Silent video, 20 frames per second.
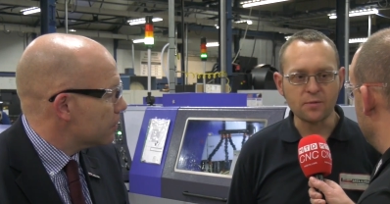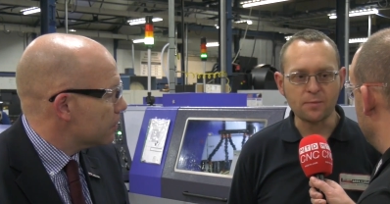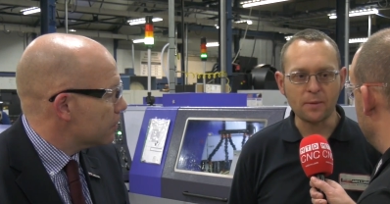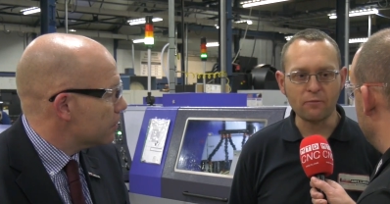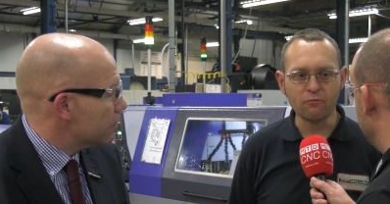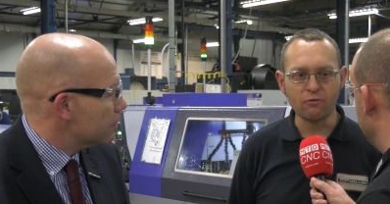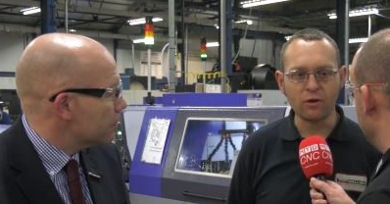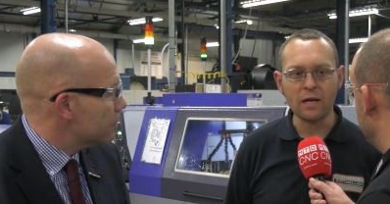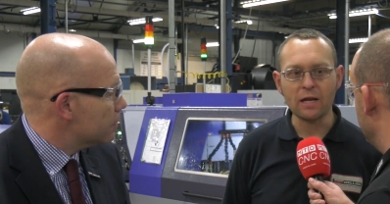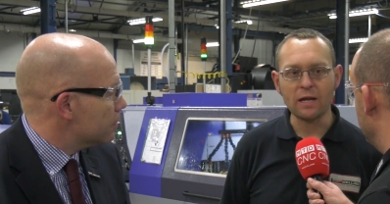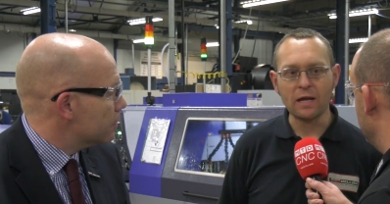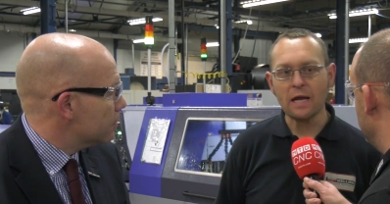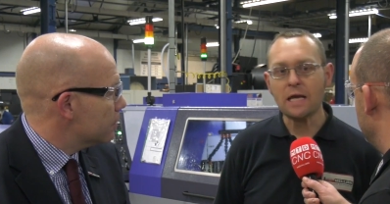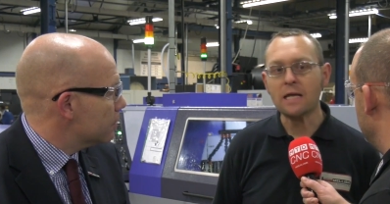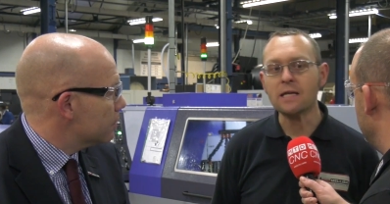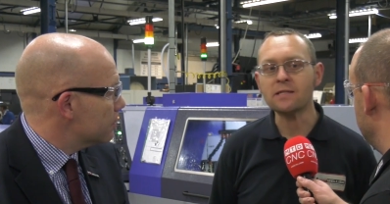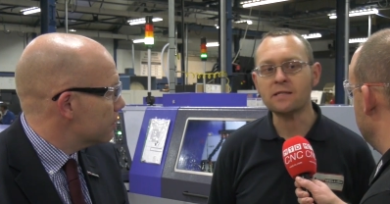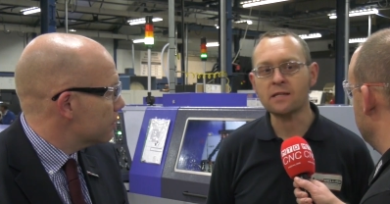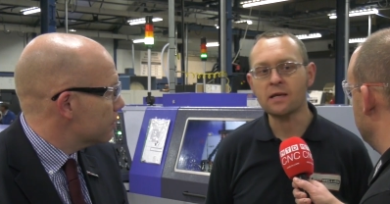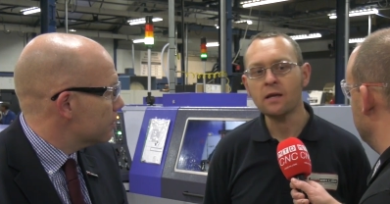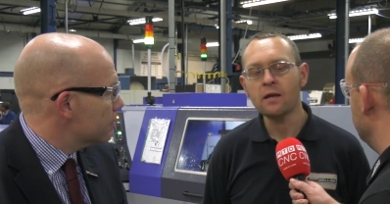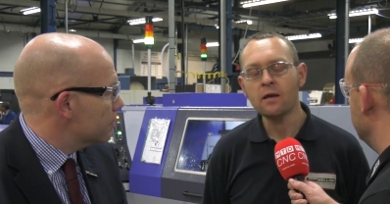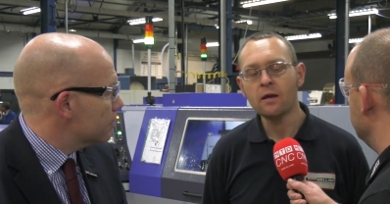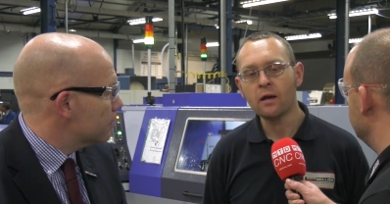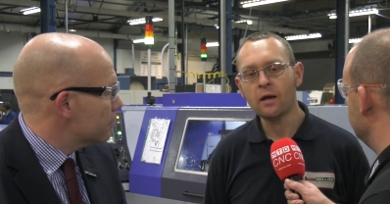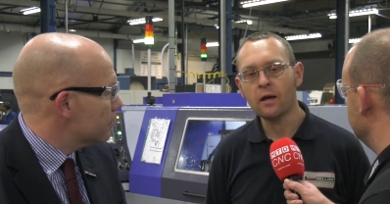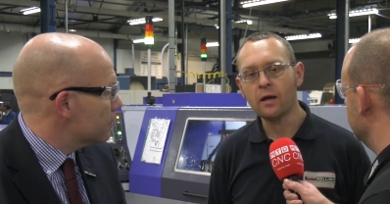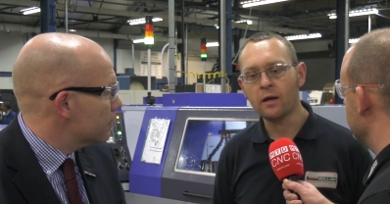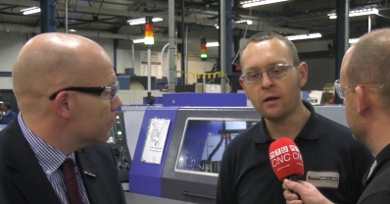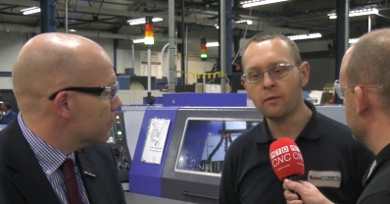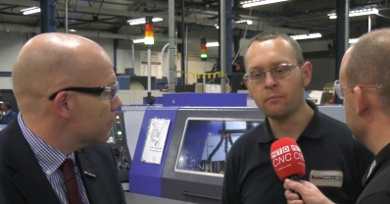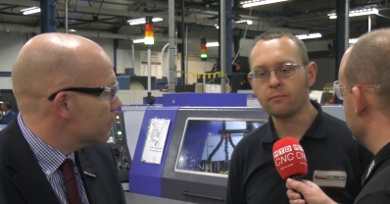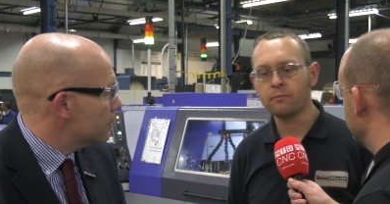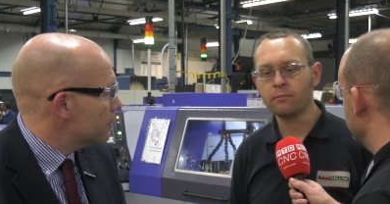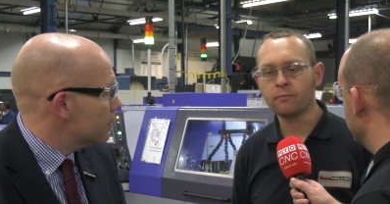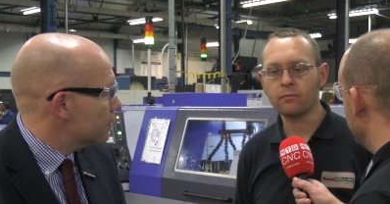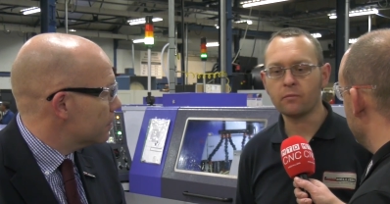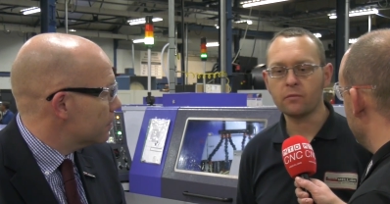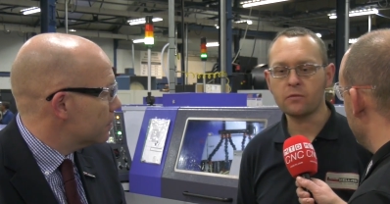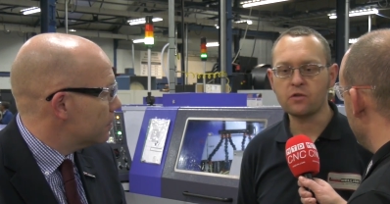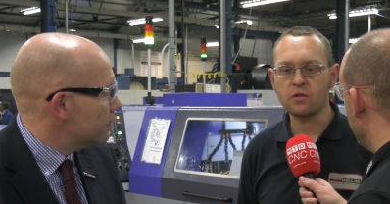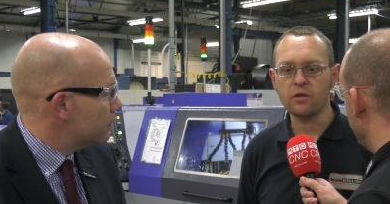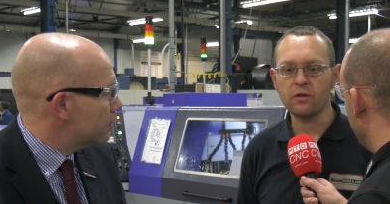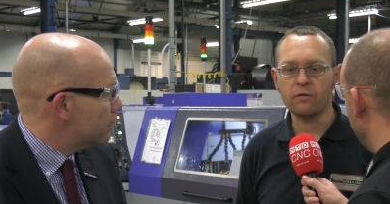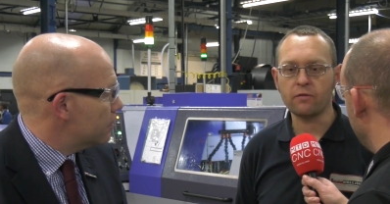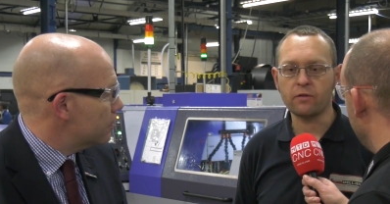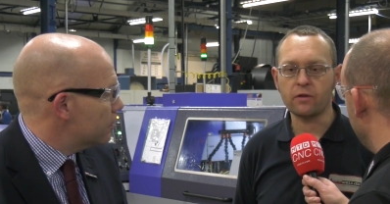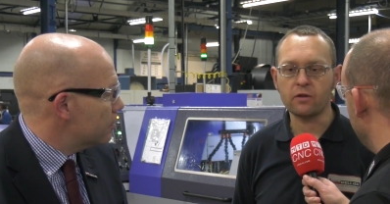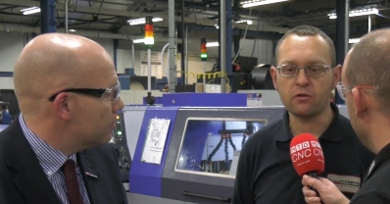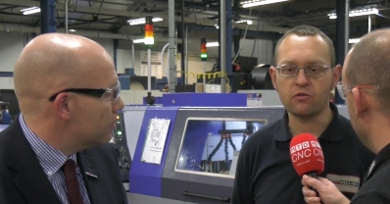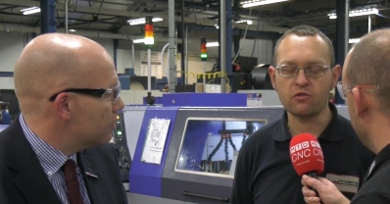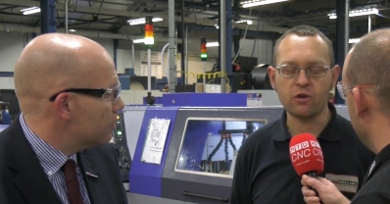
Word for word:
Speaker 1: it's been really easy. Um, sort of the